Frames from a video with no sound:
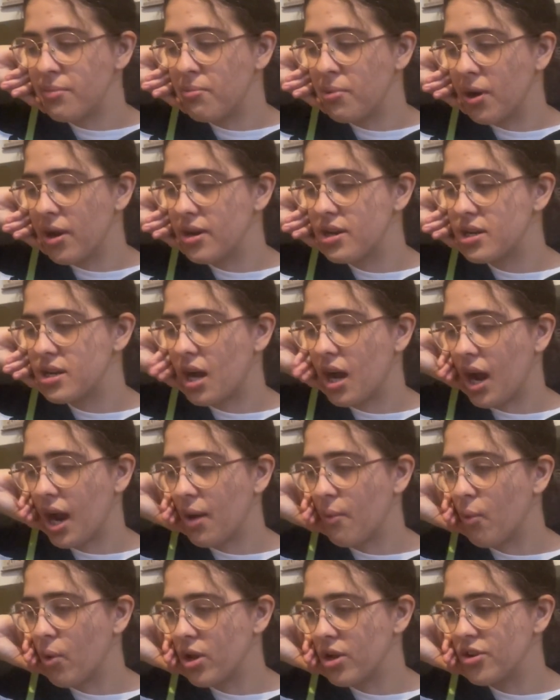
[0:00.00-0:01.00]
but I
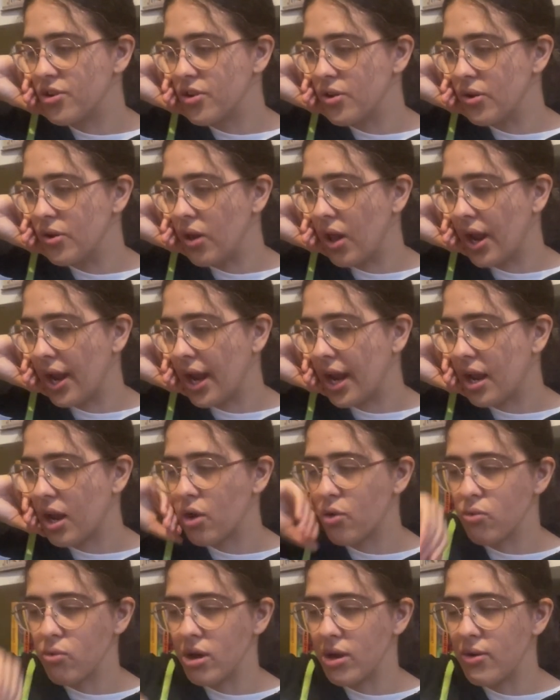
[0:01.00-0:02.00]
want to do like a
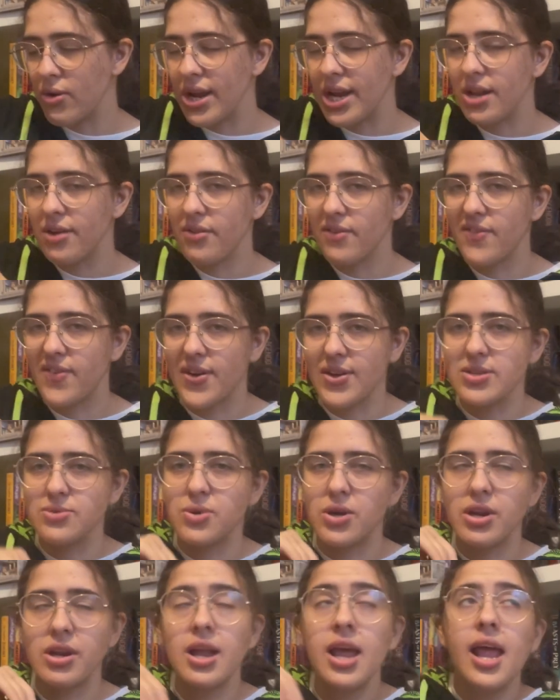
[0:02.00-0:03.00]
reread of the first
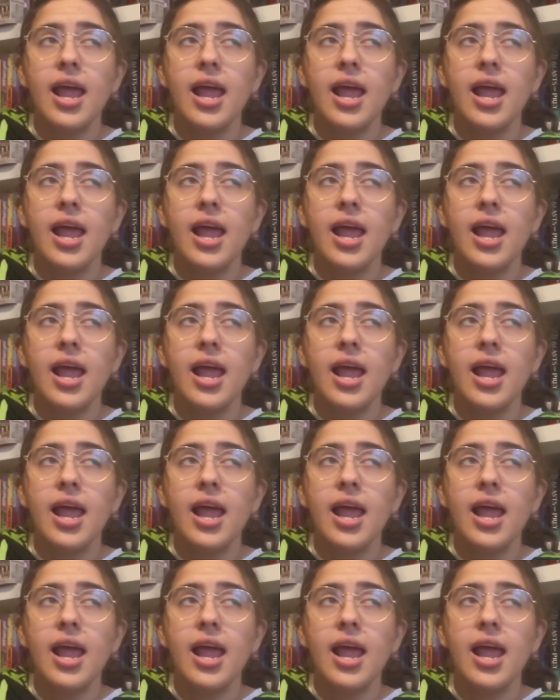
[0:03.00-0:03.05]
one.